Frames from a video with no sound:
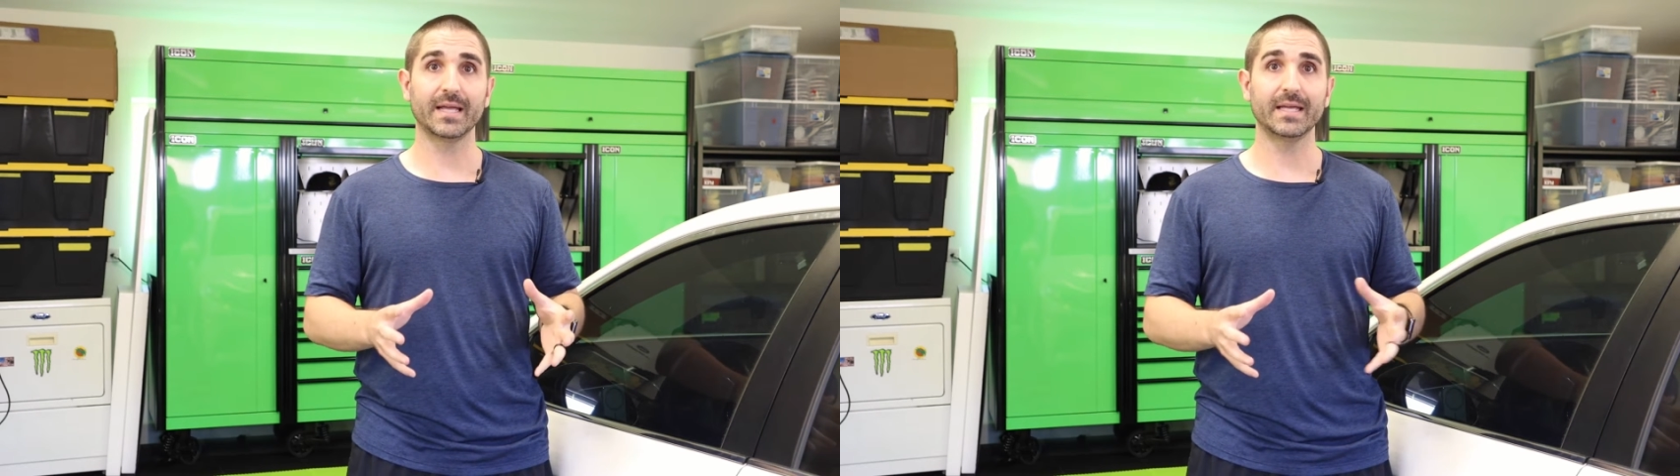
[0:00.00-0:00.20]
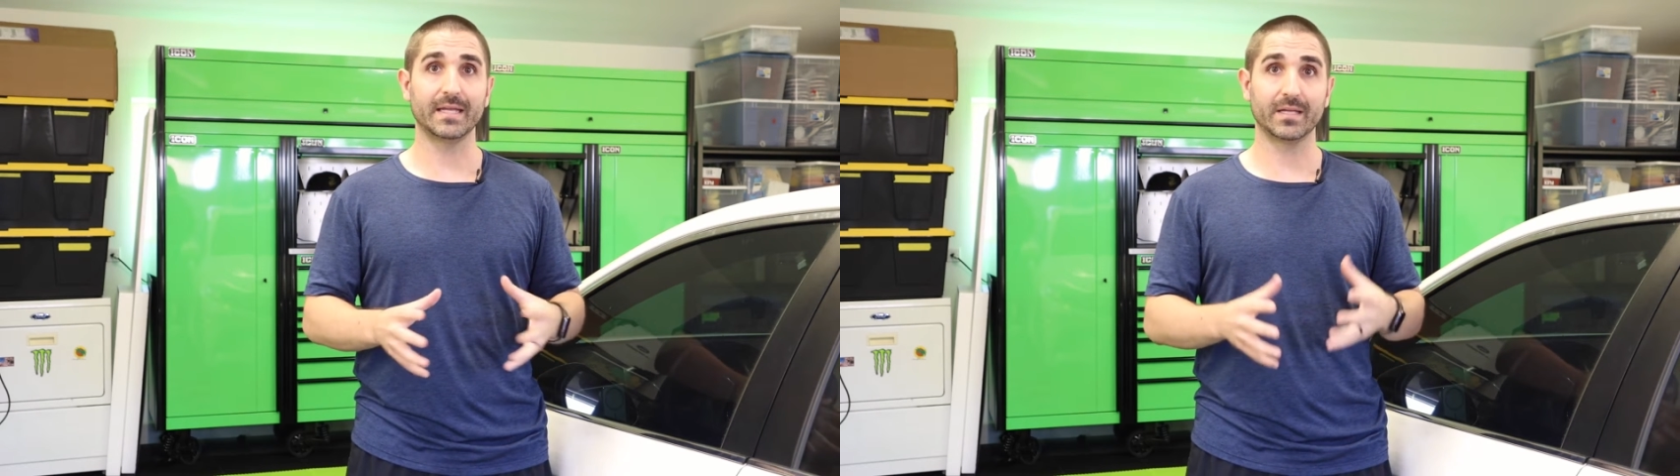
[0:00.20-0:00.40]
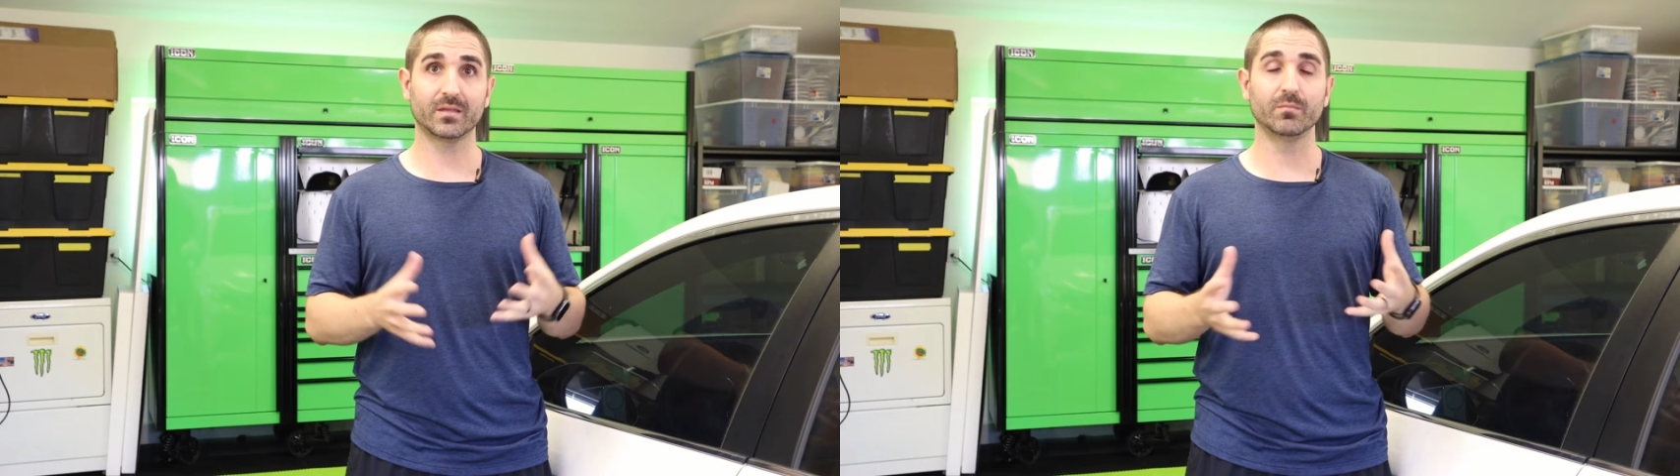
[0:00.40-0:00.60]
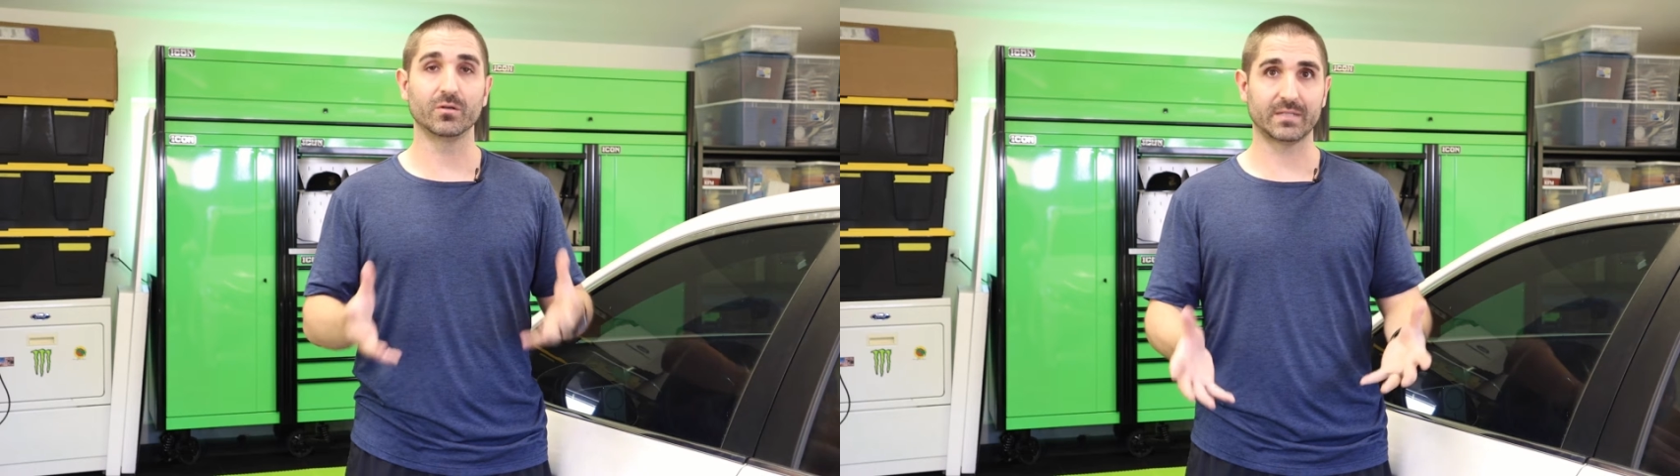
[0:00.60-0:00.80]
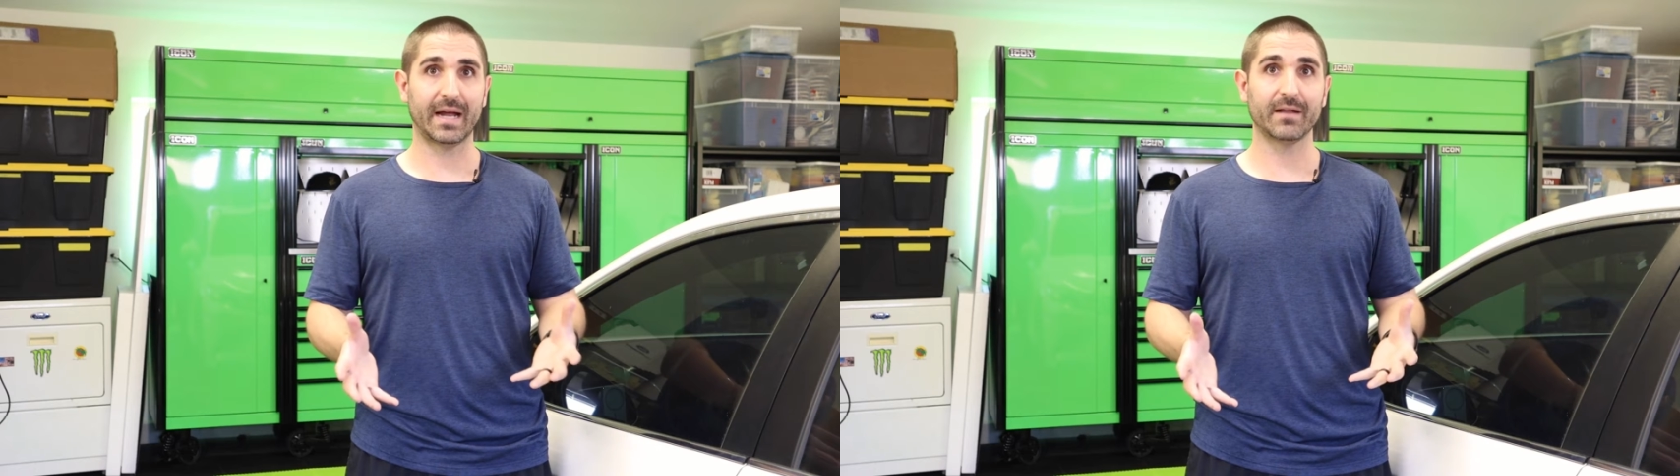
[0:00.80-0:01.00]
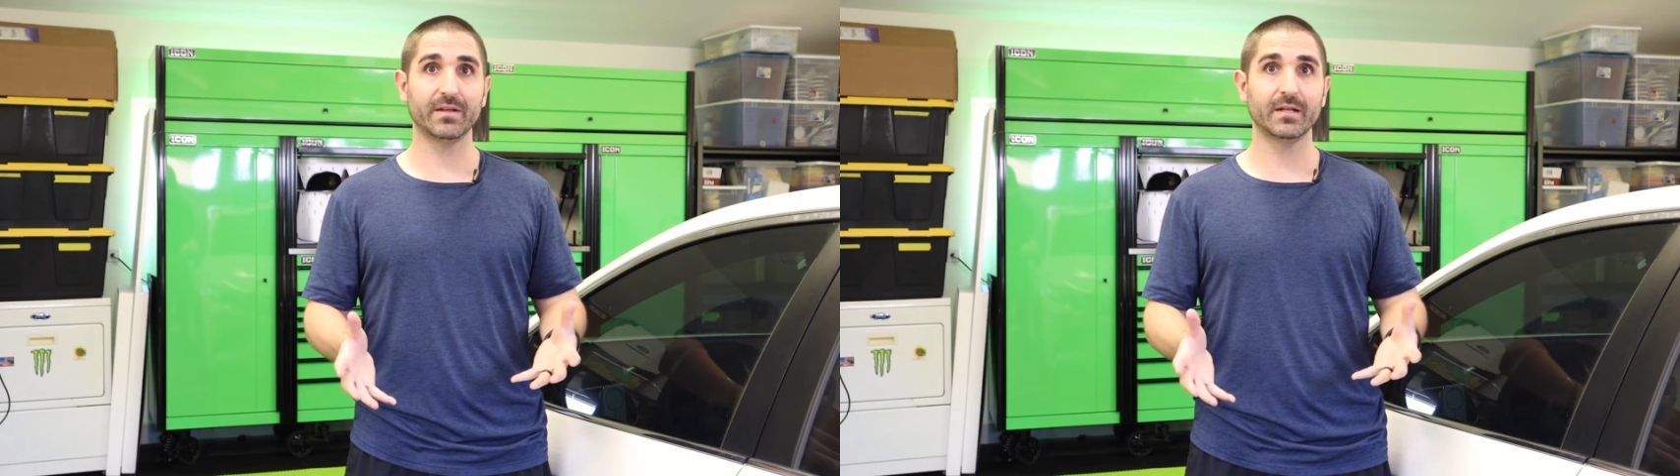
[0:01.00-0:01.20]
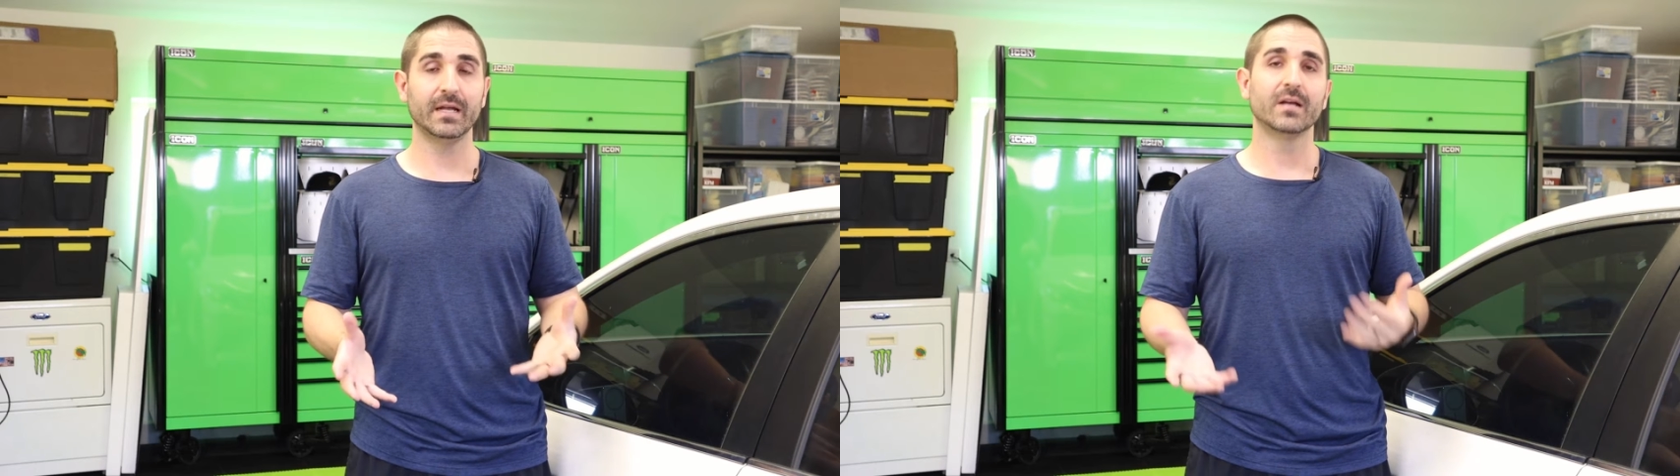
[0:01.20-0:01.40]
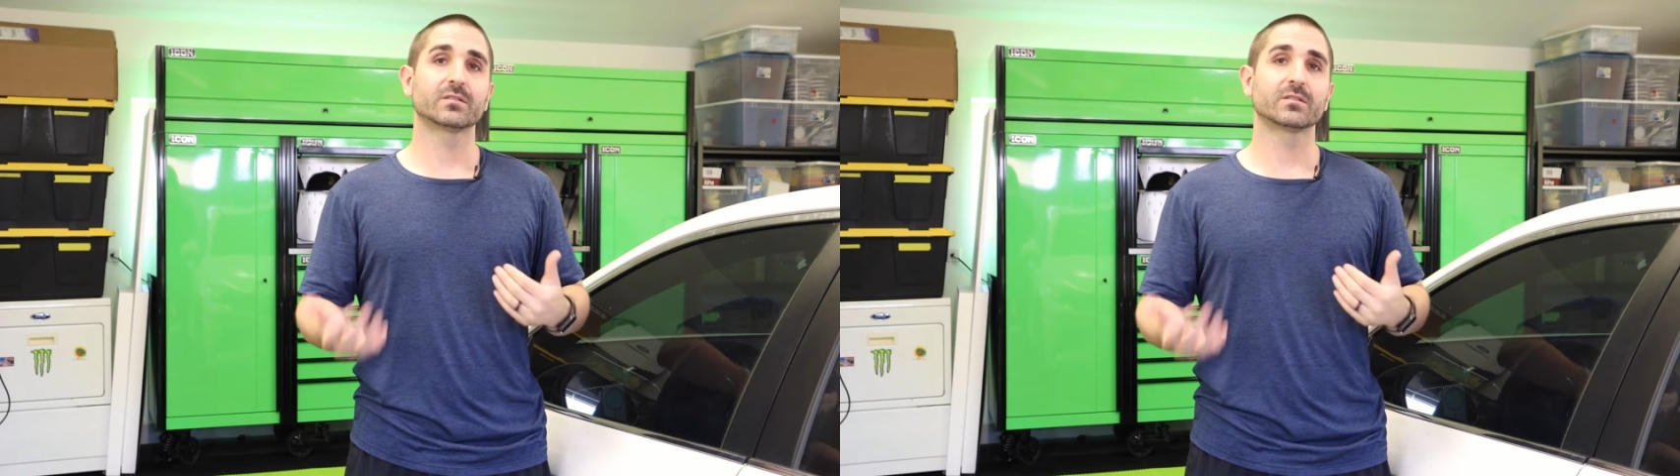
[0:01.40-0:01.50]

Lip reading: it and get the most out of it.